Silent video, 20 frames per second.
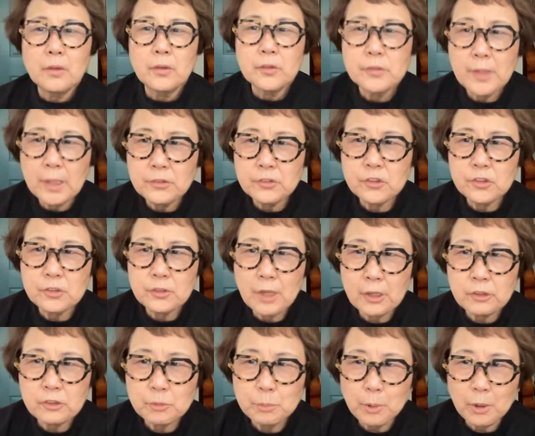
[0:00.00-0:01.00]
Such
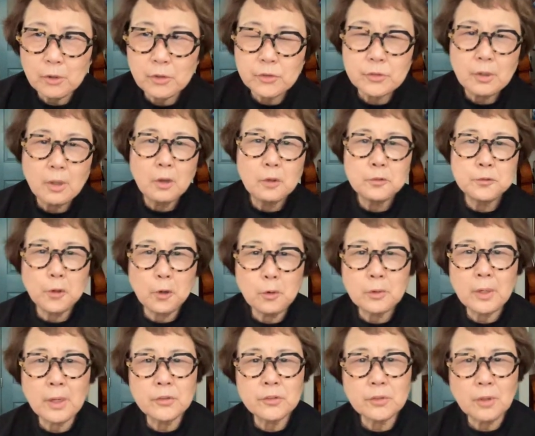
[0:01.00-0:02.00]
textbooks
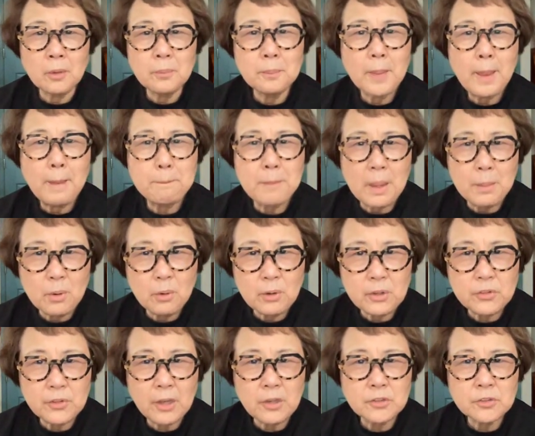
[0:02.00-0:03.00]
focus on
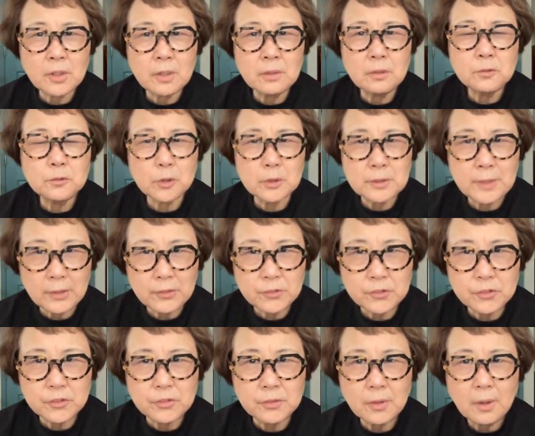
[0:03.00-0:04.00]
memorization for
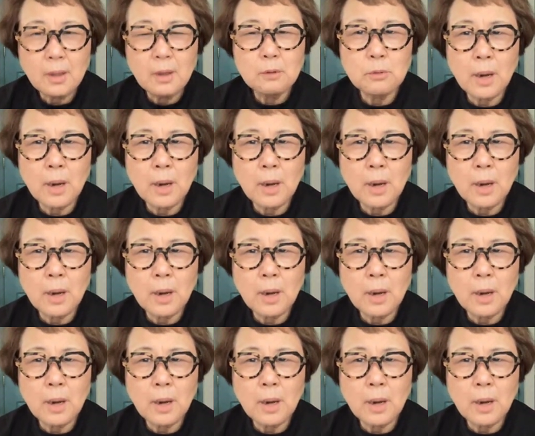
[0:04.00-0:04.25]
tests